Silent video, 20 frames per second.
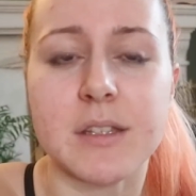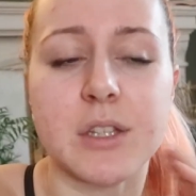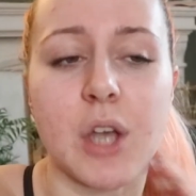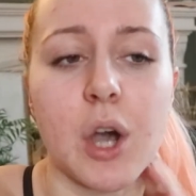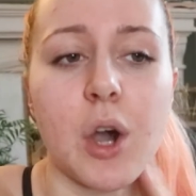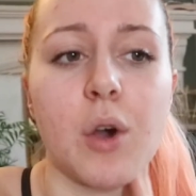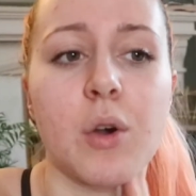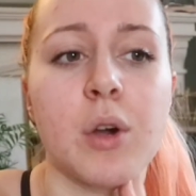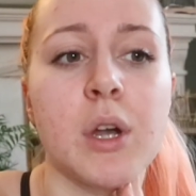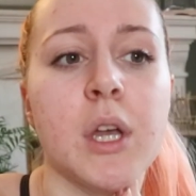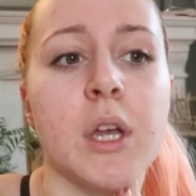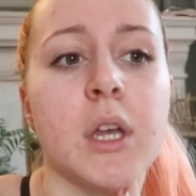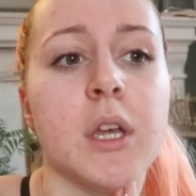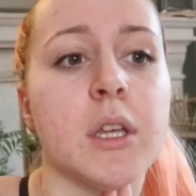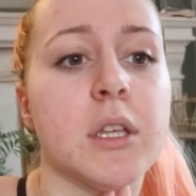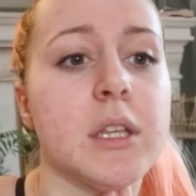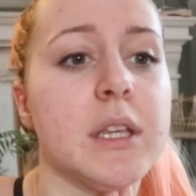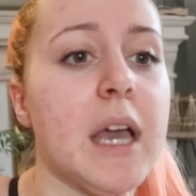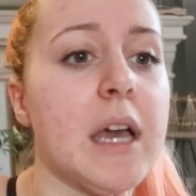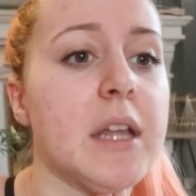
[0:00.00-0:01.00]
So
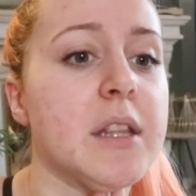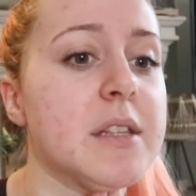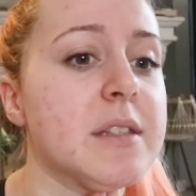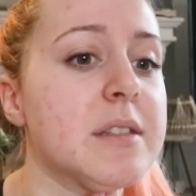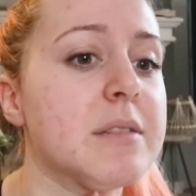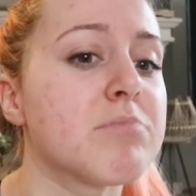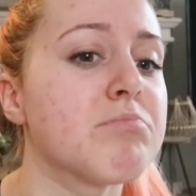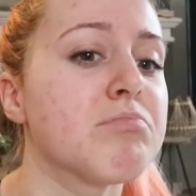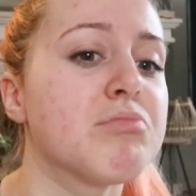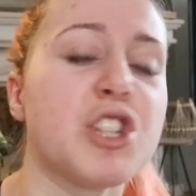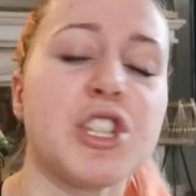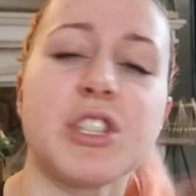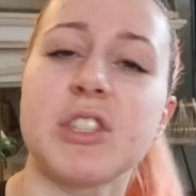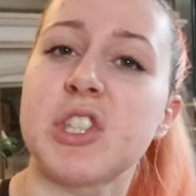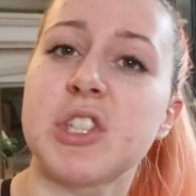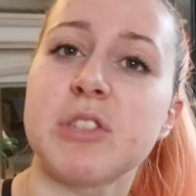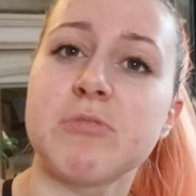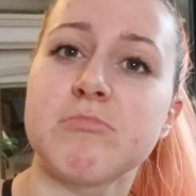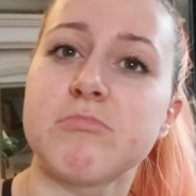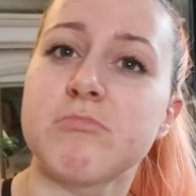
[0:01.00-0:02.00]
yeah, there's
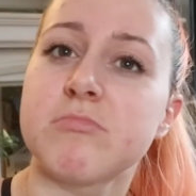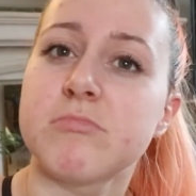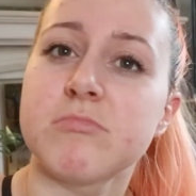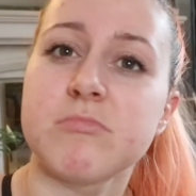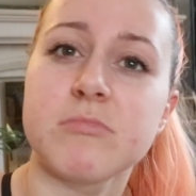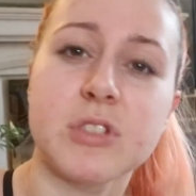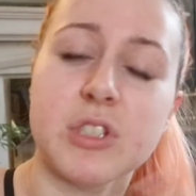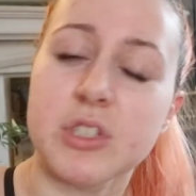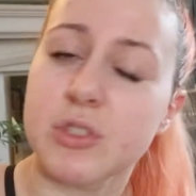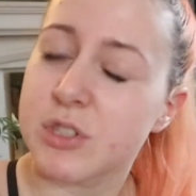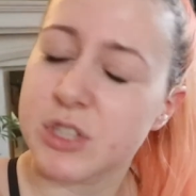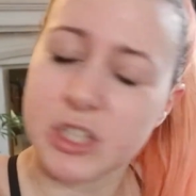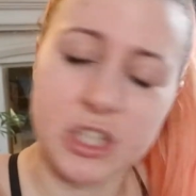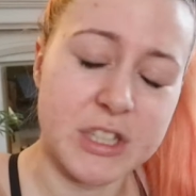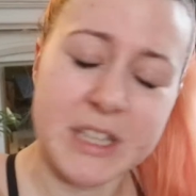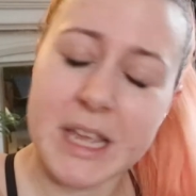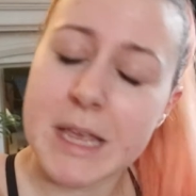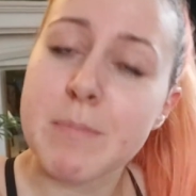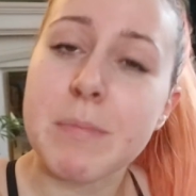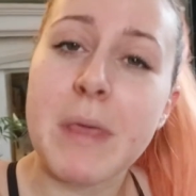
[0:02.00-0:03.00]

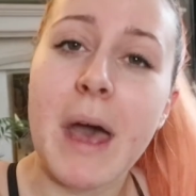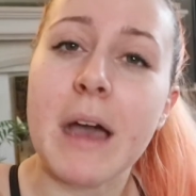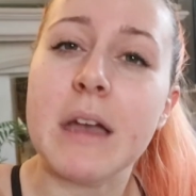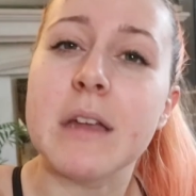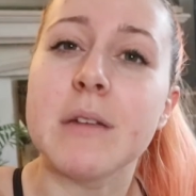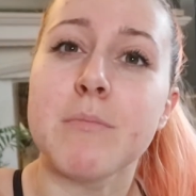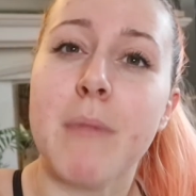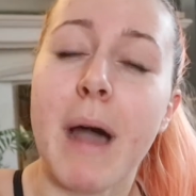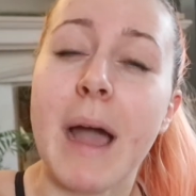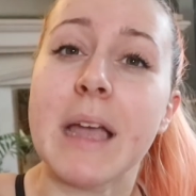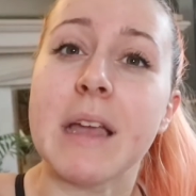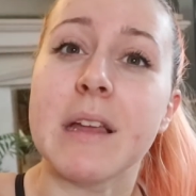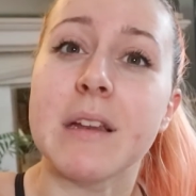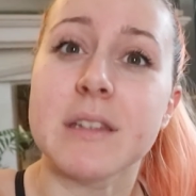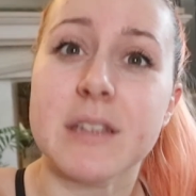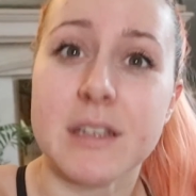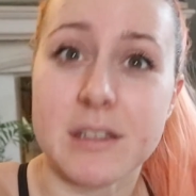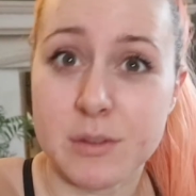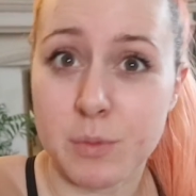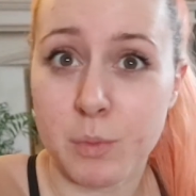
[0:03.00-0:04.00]
just keep that in
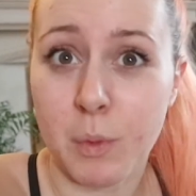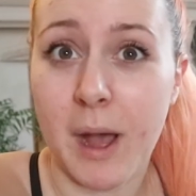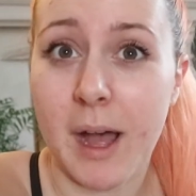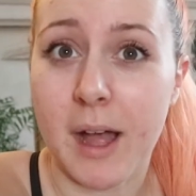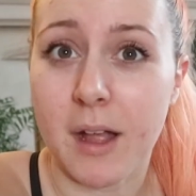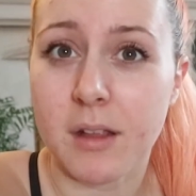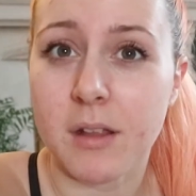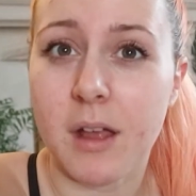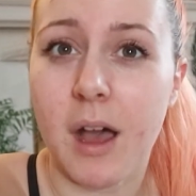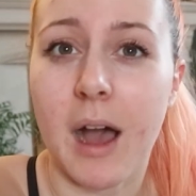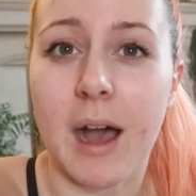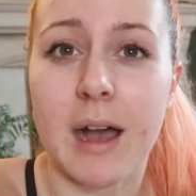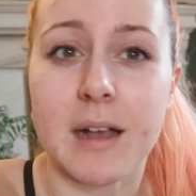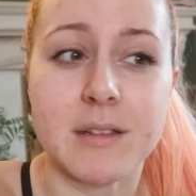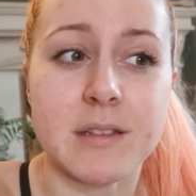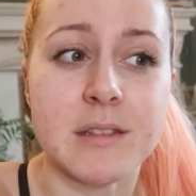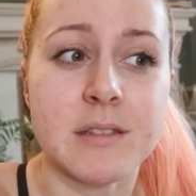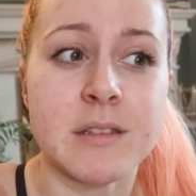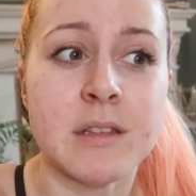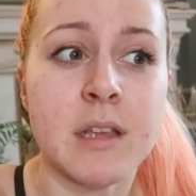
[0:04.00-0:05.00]
mind as well
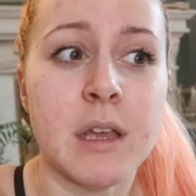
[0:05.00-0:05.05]
as